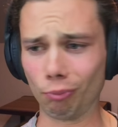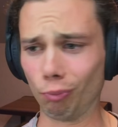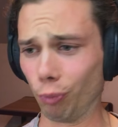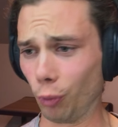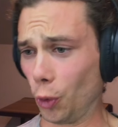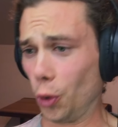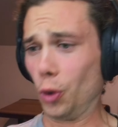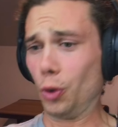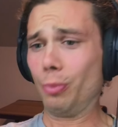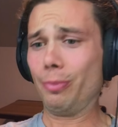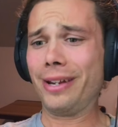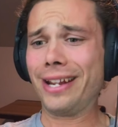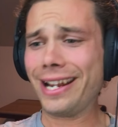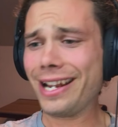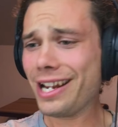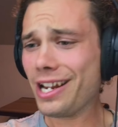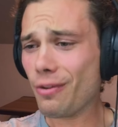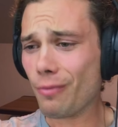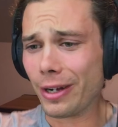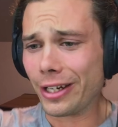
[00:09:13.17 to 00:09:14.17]
room
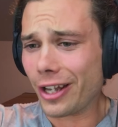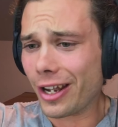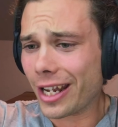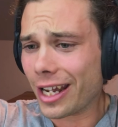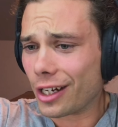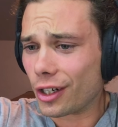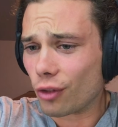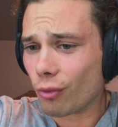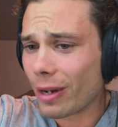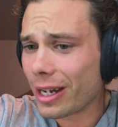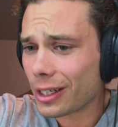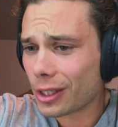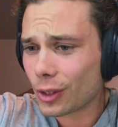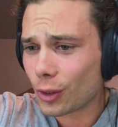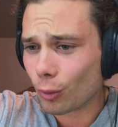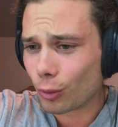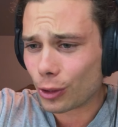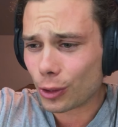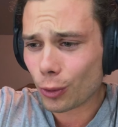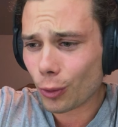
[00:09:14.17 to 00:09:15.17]
here where you get dressed
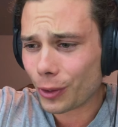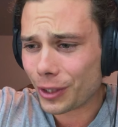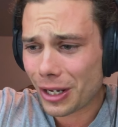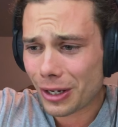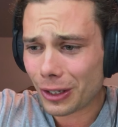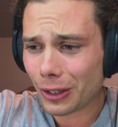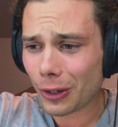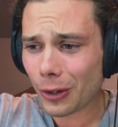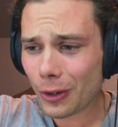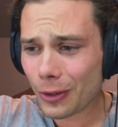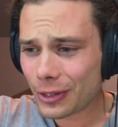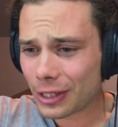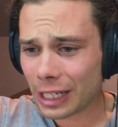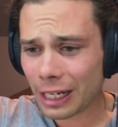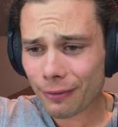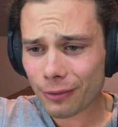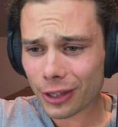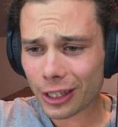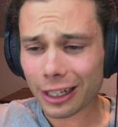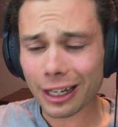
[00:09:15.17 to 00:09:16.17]
or store your clothes and
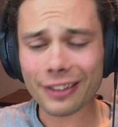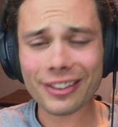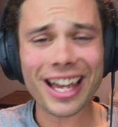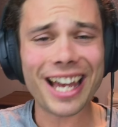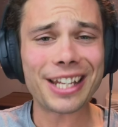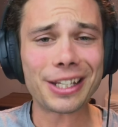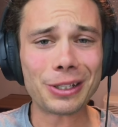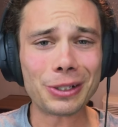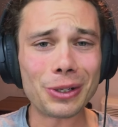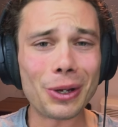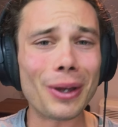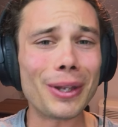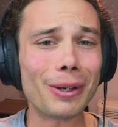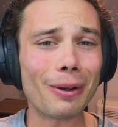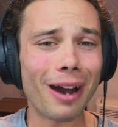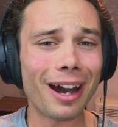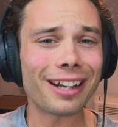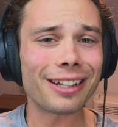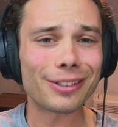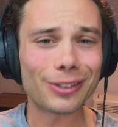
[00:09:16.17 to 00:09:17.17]
everything like that, you know
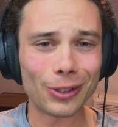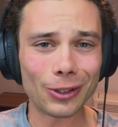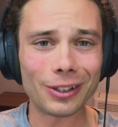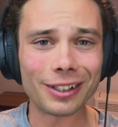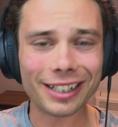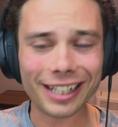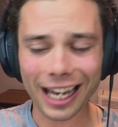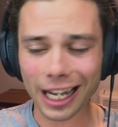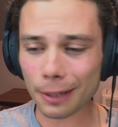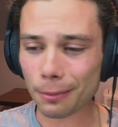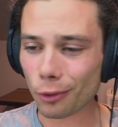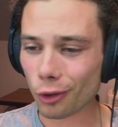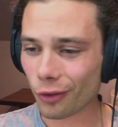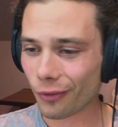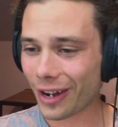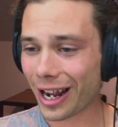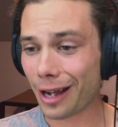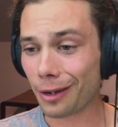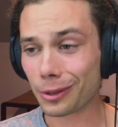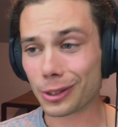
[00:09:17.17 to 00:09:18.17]
you're at a certain caliber of
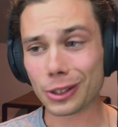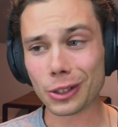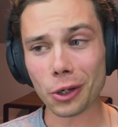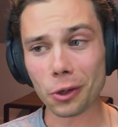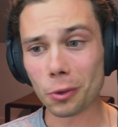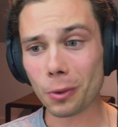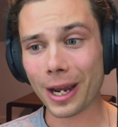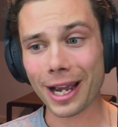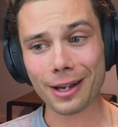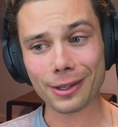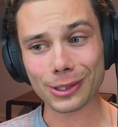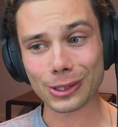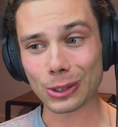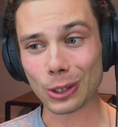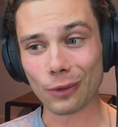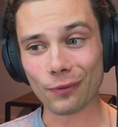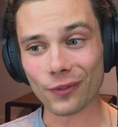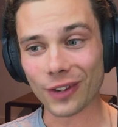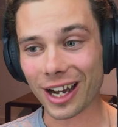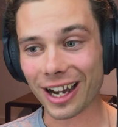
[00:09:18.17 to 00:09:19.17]
house. No house
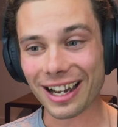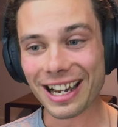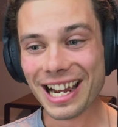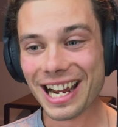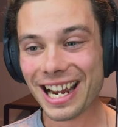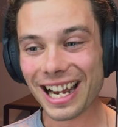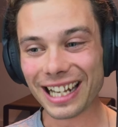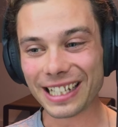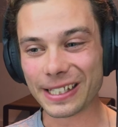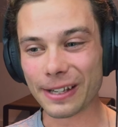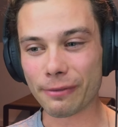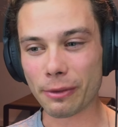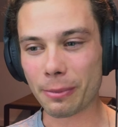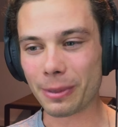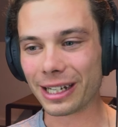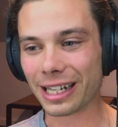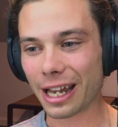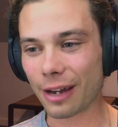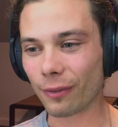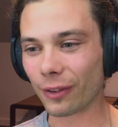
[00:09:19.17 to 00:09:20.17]
so far has ever
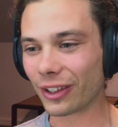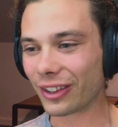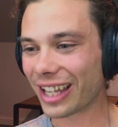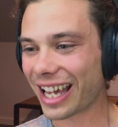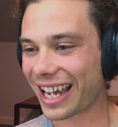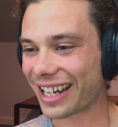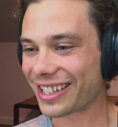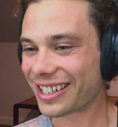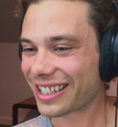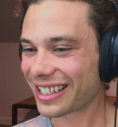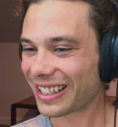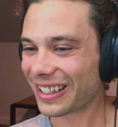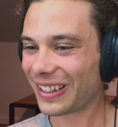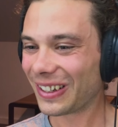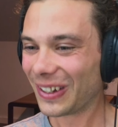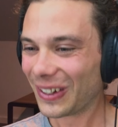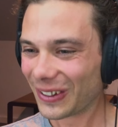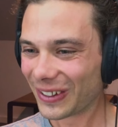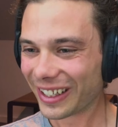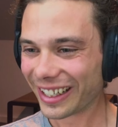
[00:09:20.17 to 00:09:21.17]
been having that. Just
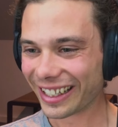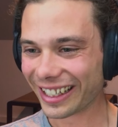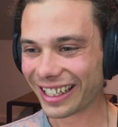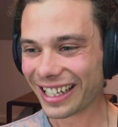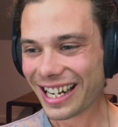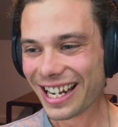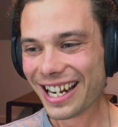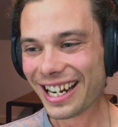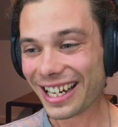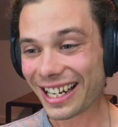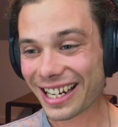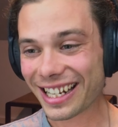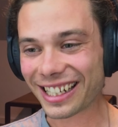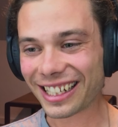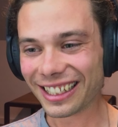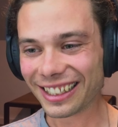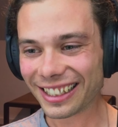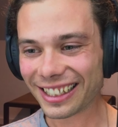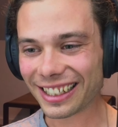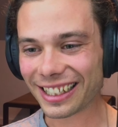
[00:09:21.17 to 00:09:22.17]
look at it. It
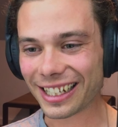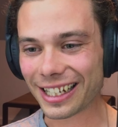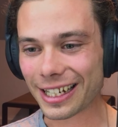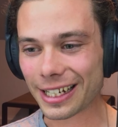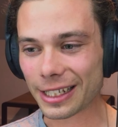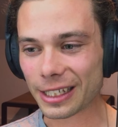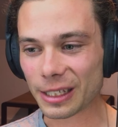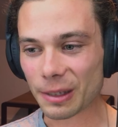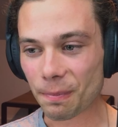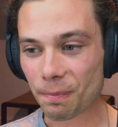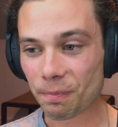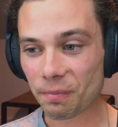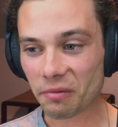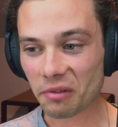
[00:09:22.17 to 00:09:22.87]
clearly is.